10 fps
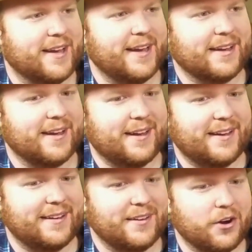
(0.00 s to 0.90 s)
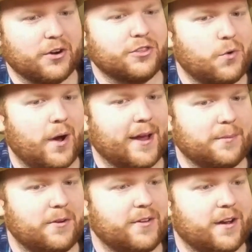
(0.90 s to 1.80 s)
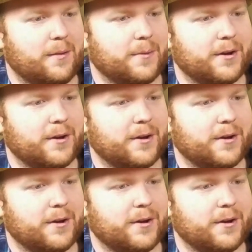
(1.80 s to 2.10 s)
It's like an earthquake movie